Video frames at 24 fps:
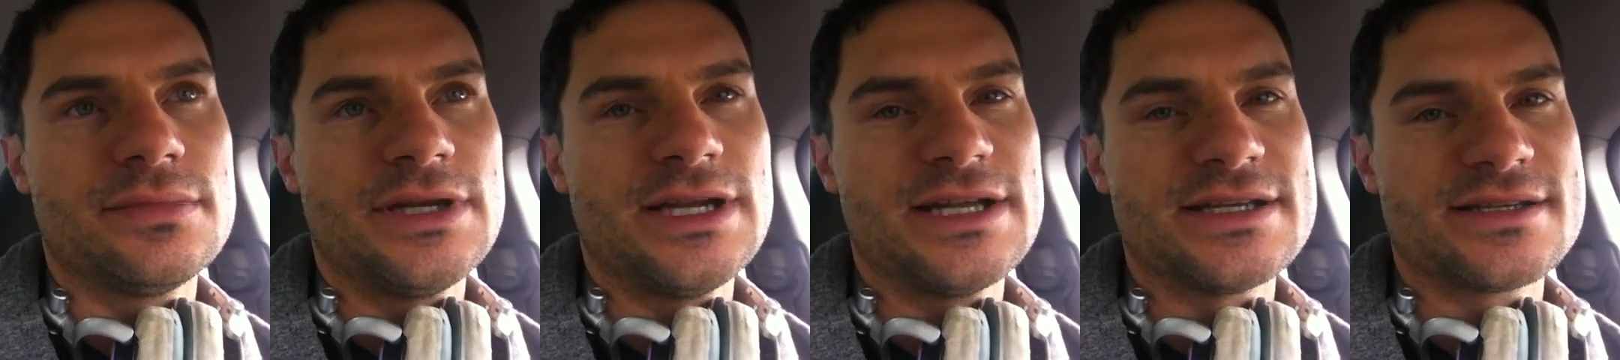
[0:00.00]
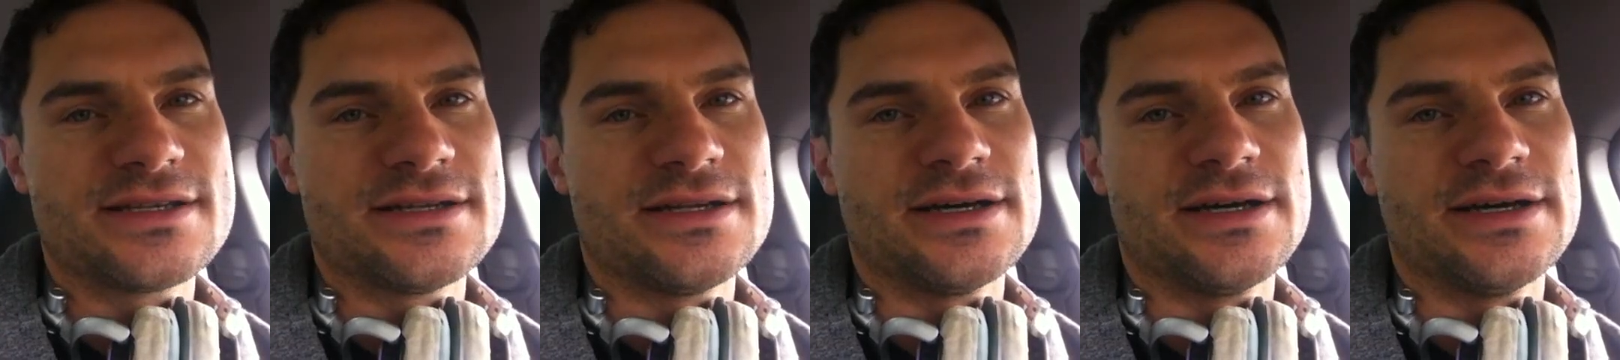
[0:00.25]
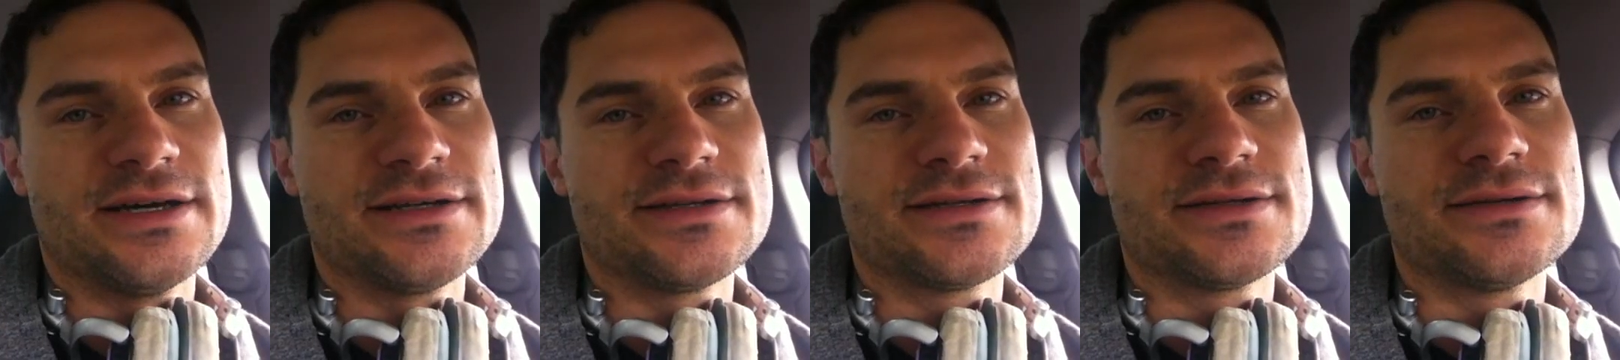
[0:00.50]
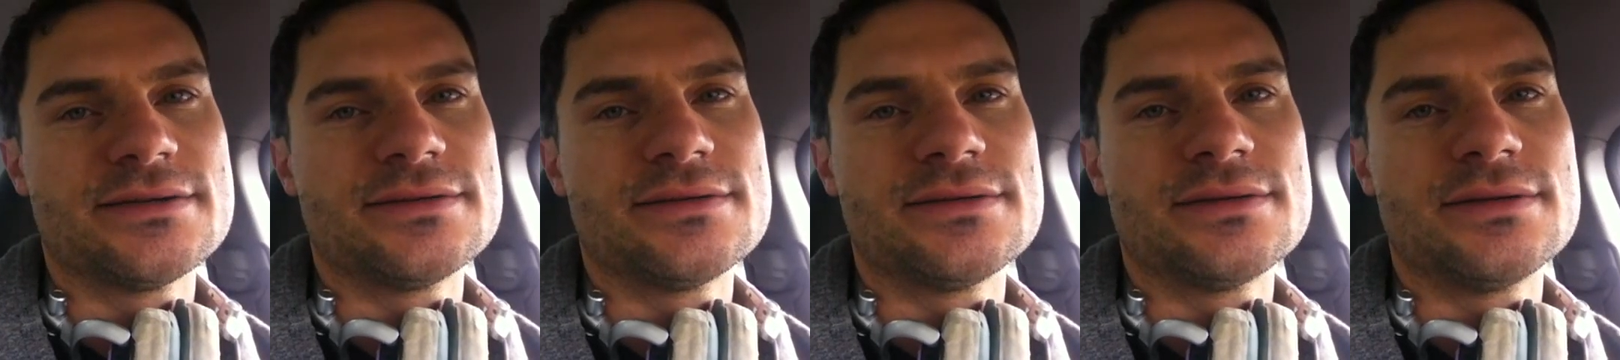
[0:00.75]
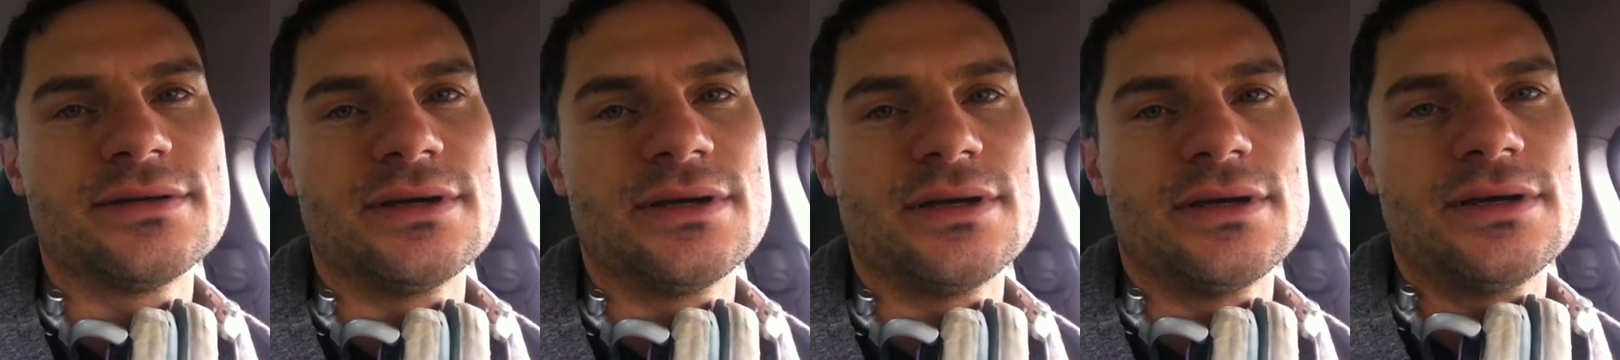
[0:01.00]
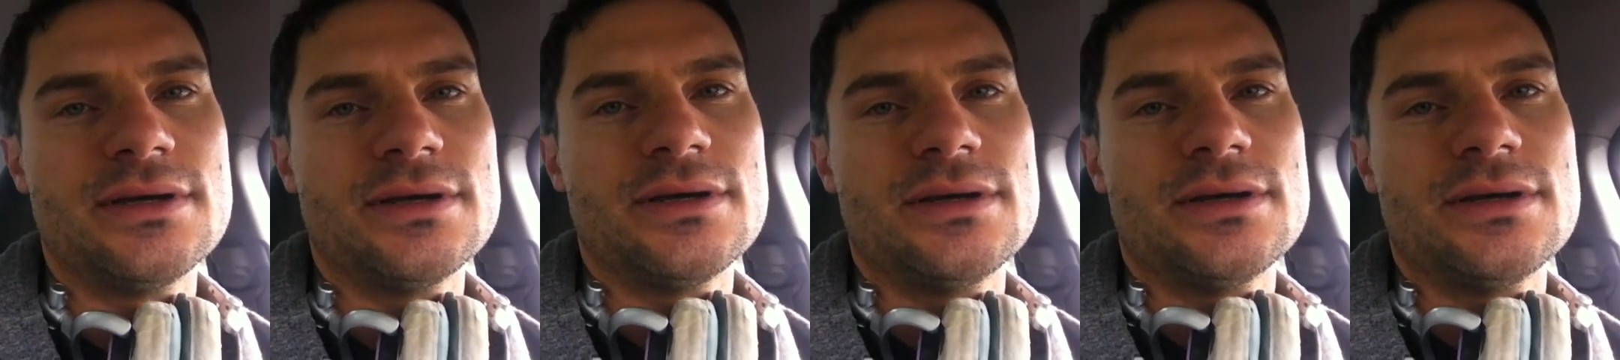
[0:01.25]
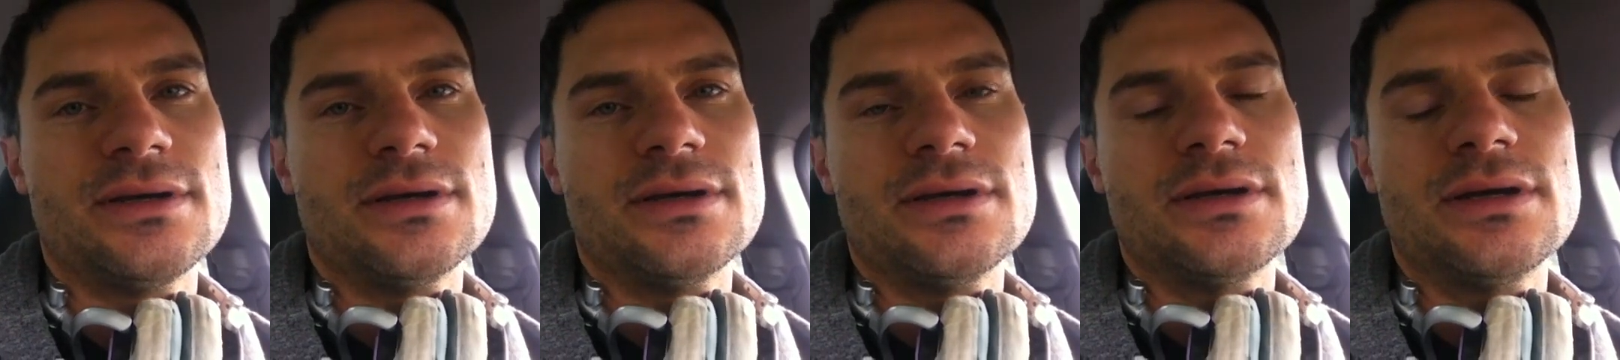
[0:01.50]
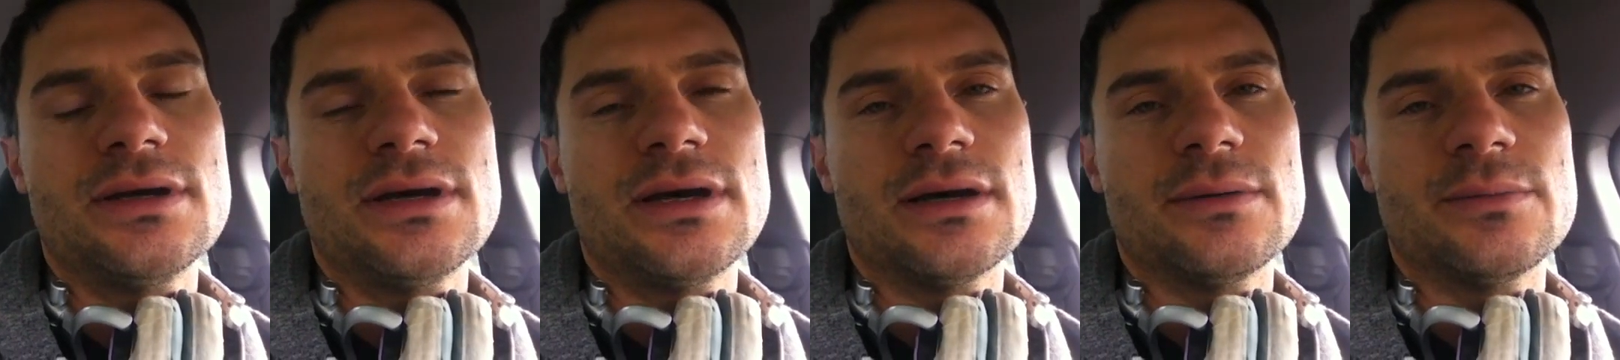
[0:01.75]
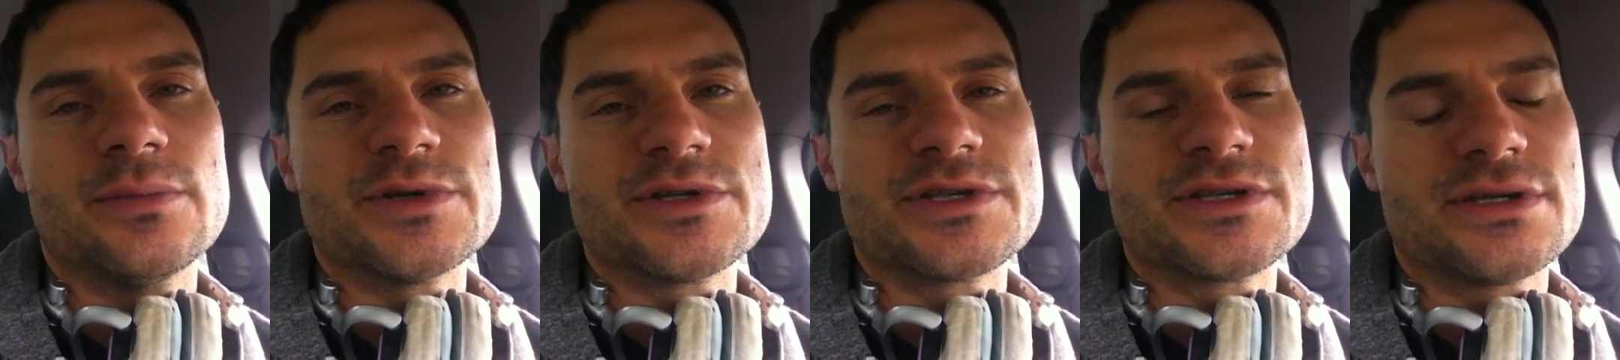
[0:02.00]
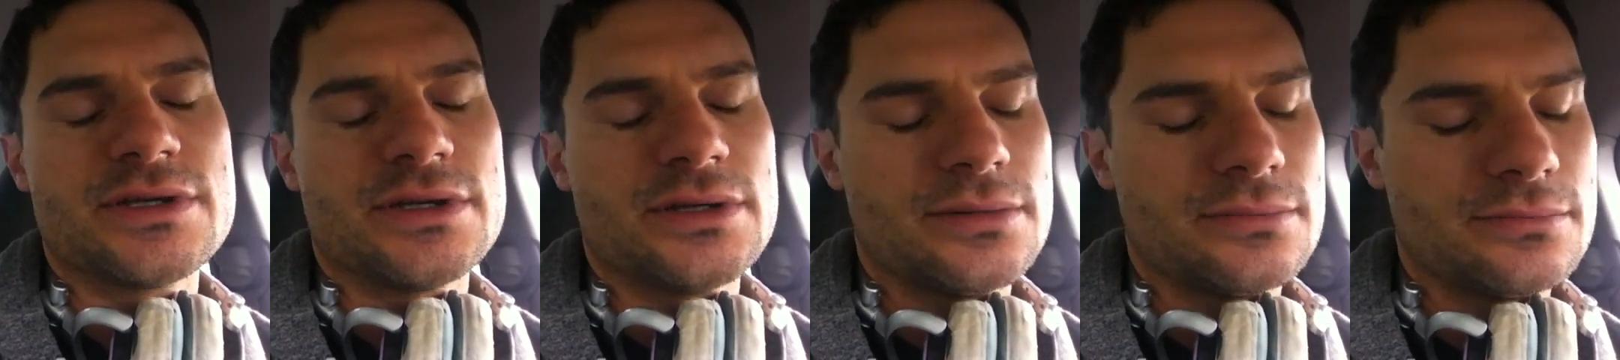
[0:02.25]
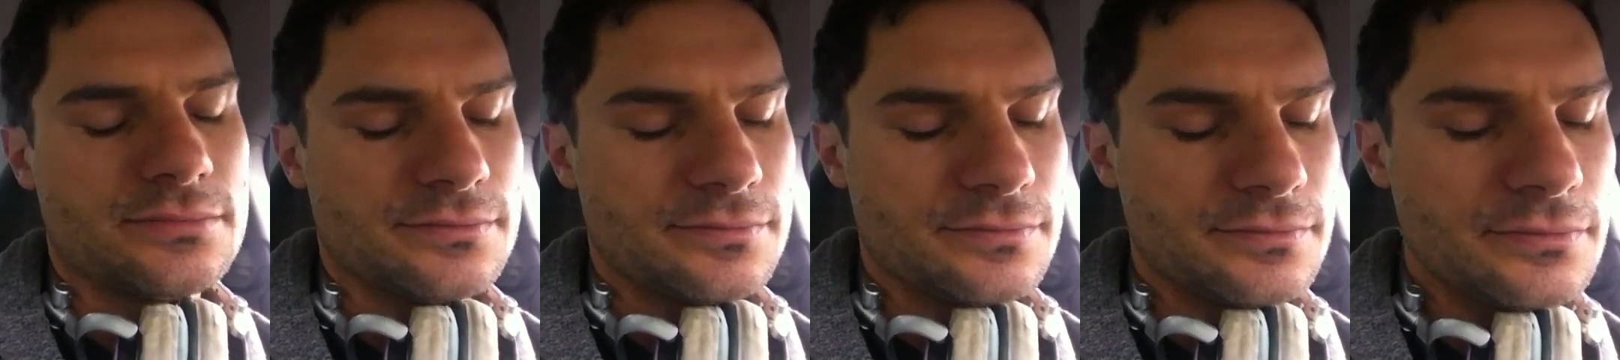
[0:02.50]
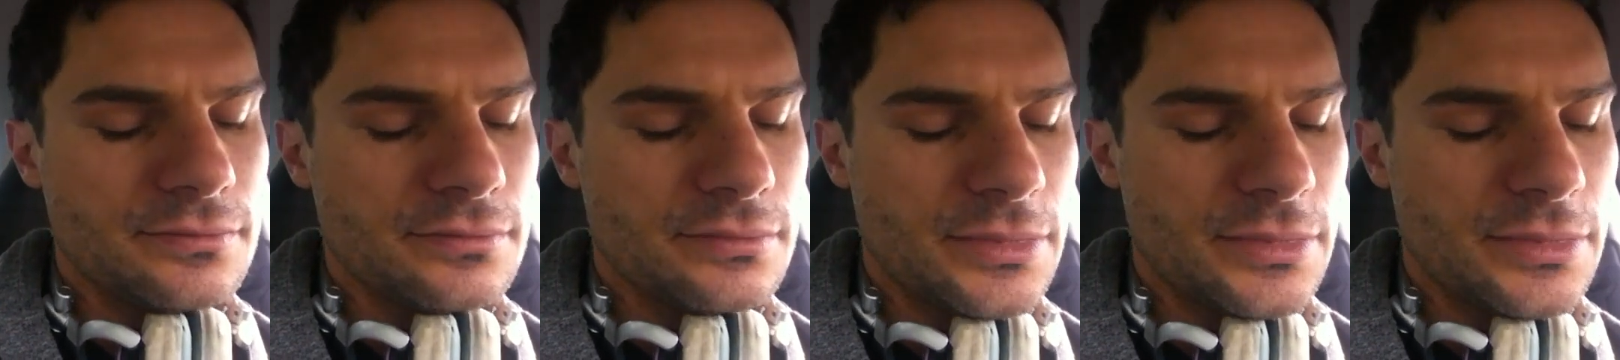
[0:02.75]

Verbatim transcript: last night I was um,